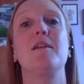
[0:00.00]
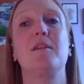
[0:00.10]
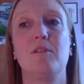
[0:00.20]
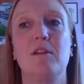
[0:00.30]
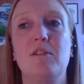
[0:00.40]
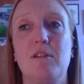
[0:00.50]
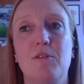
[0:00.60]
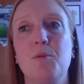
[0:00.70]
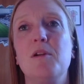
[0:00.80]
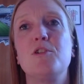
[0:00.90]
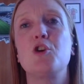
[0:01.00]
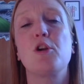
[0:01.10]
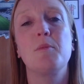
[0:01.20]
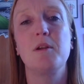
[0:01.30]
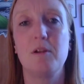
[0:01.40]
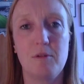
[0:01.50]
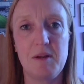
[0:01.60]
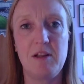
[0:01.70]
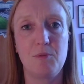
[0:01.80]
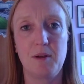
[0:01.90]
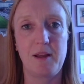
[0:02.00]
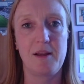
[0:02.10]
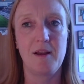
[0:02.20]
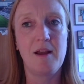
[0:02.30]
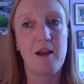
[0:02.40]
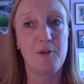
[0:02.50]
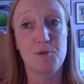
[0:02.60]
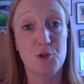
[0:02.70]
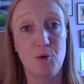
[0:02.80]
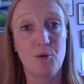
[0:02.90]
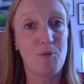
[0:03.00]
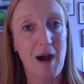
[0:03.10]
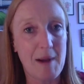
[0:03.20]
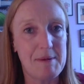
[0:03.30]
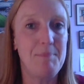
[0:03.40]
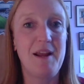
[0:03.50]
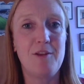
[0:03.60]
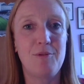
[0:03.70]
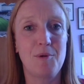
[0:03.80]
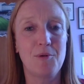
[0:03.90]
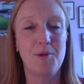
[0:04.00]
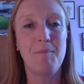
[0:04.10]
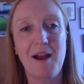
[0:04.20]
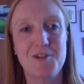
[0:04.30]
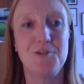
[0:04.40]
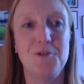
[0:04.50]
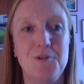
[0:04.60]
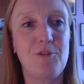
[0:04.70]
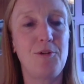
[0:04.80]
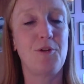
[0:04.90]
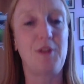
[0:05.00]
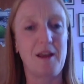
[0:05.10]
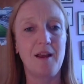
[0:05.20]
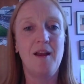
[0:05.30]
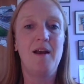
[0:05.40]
It's where enjoyment, you know what I mean? It's where, like, as we joke, we're happy place when we go to the match and all this sort of thing.